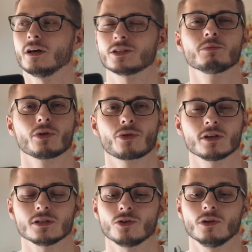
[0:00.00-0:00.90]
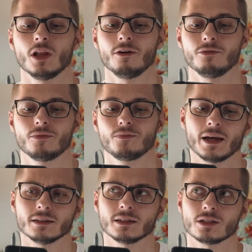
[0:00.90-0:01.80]
simple things in your life.
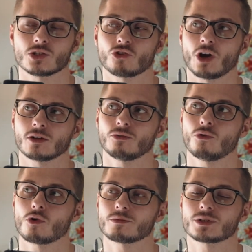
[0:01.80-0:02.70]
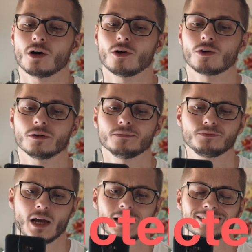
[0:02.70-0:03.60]
And its shadow forms
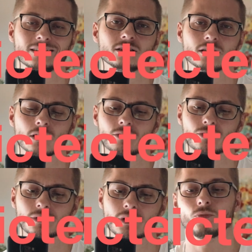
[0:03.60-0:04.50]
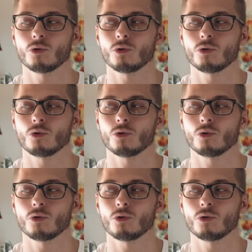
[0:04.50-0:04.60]
are an addicted lover,